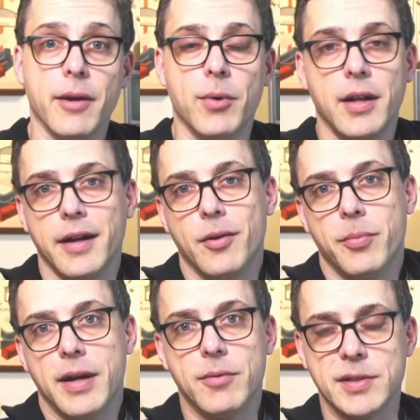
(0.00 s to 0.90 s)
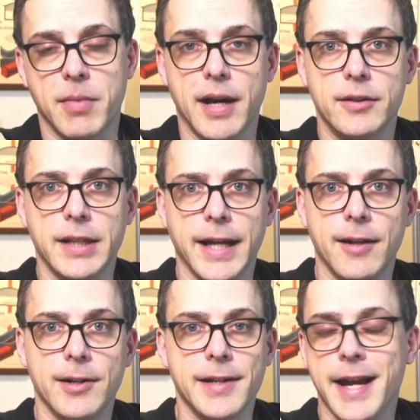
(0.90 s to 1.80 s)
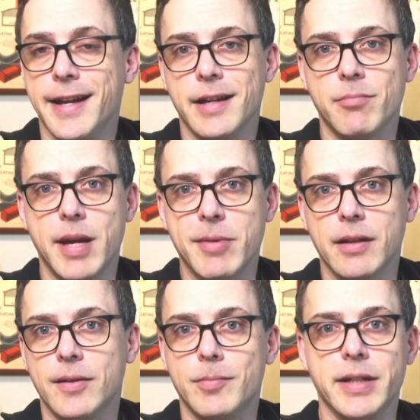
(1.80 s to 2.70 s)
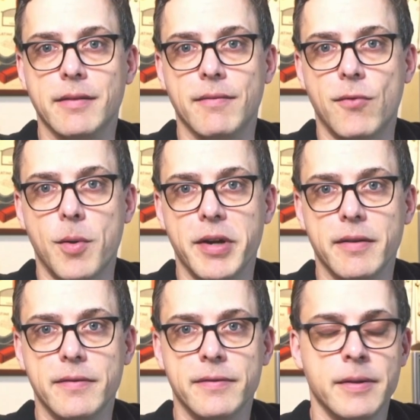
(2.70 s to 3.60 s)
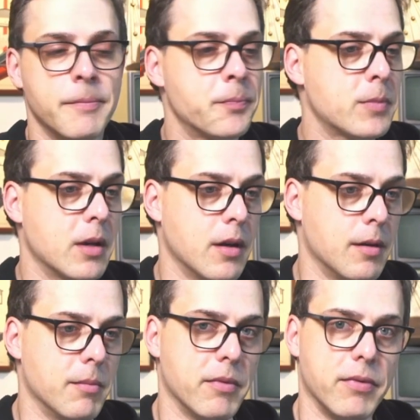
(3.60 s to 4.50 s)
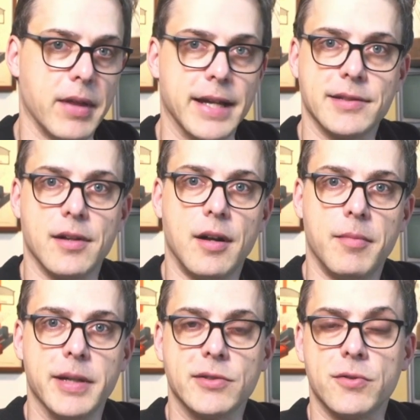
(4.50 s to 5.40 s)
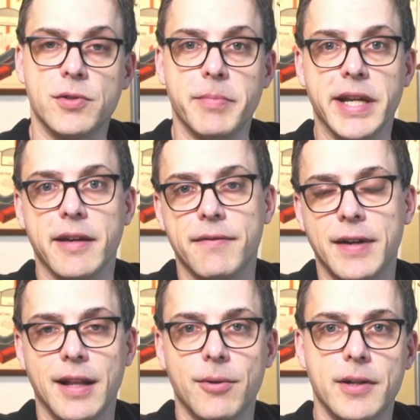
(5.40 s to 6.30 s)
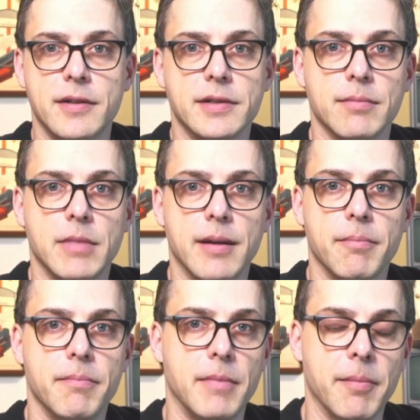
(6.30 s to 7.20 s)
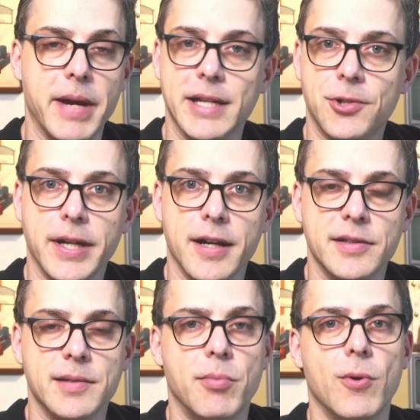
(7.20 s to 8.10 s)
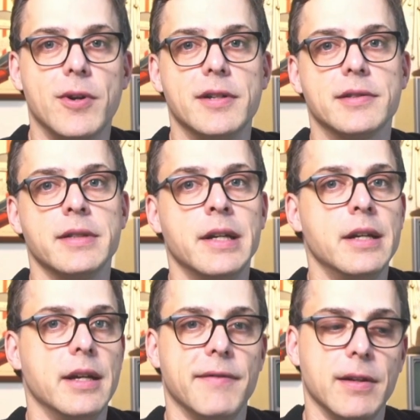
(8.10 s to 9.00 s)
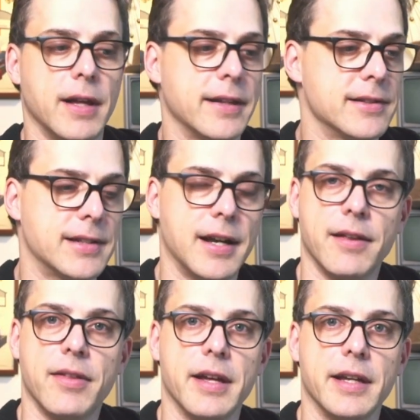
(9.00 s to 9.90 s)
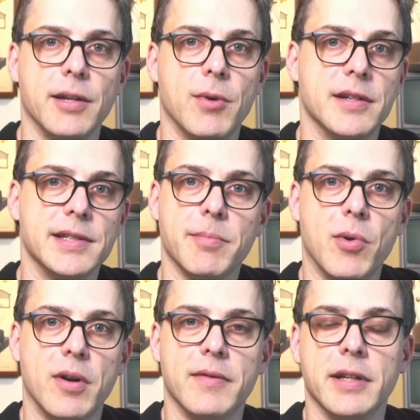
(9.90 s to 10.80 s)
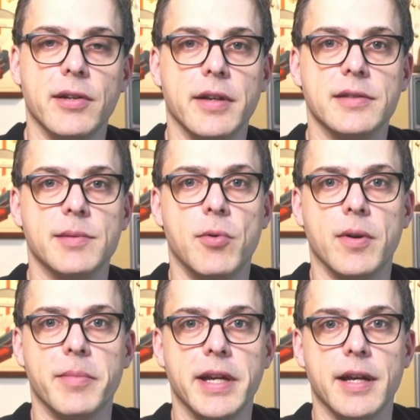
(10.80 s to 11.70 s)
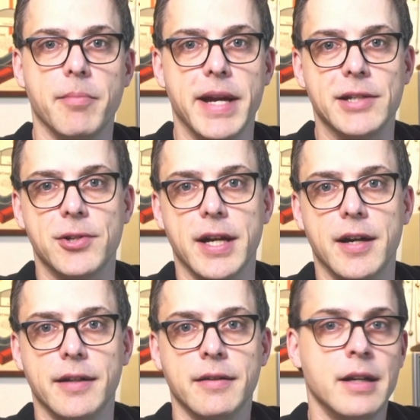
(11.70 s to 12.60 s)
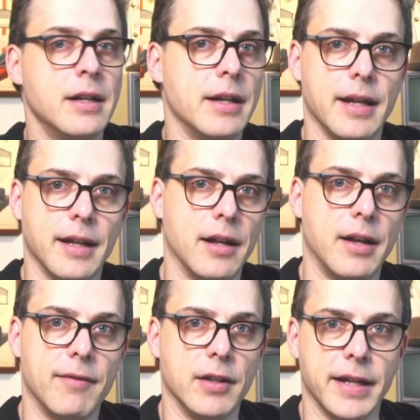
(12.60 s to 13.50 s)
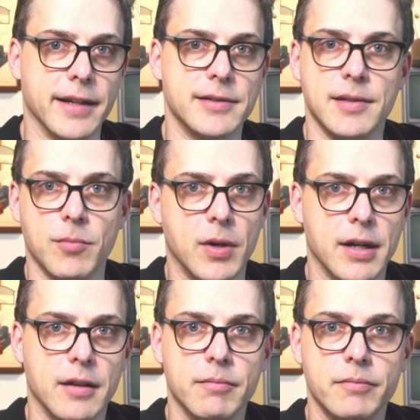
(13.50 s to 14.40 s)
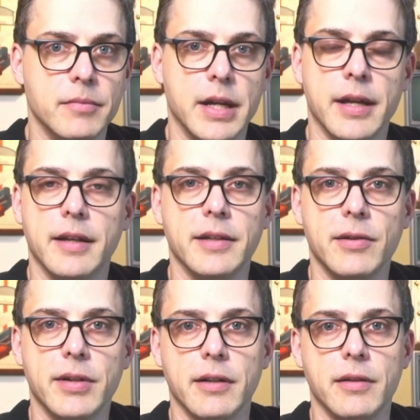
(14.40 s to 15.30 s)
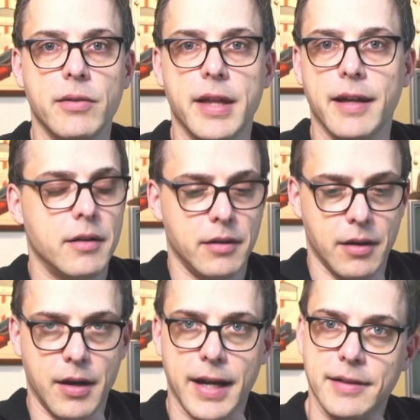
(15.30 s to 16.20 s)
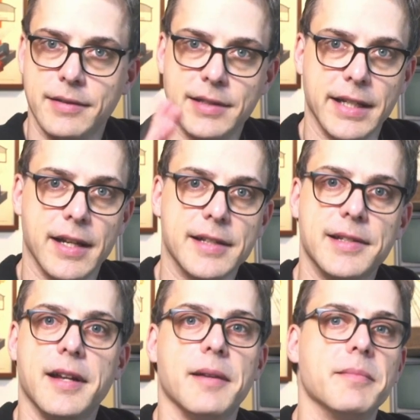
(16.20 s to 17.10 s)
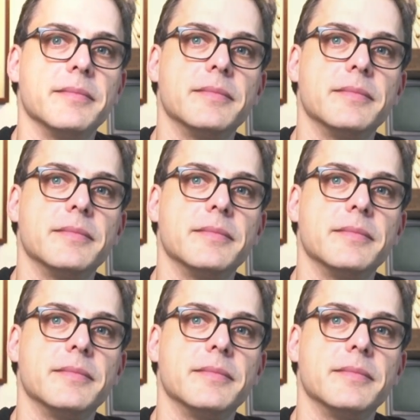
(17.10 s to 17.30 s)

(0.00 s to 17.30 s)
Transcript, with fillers: well, I hope that was mildly entertaining, maybe a little bit informative. Um, thanks to all my social media followers and my, my Patreon supporters. If you like this kind of thing and you want to see more of it, you can support me at Patreon, and I'll have a link somewhere, and you can do that. All right, see you next time.